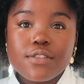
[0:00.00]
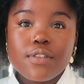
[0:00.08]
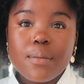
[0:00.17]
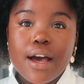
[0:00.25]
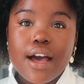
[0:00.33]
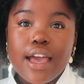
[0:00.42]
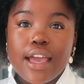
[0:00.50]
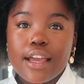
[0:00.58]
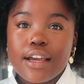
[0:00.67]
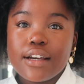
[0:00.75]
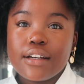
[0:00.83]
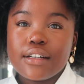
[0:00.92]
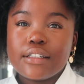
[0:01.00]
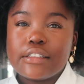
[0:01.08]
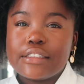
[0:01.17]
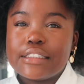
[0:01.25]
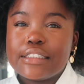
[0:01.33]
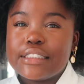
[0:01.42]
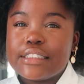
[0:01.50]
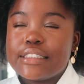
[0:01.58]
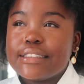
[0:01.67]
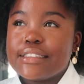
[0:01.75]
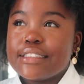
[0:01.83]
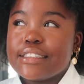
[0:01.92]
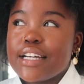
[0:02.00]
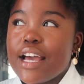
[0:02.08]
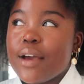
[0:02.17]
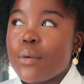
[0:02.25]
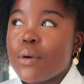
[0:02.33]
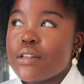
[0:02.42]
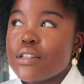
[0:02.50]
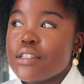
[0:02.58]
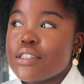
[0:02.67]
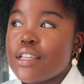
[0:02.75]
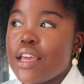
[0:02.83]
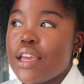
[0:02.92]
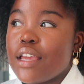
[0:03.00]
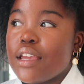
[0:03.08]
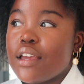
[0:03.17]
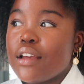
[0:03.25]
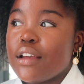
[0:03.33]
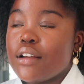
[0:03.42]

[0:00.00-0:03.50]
for my I want to say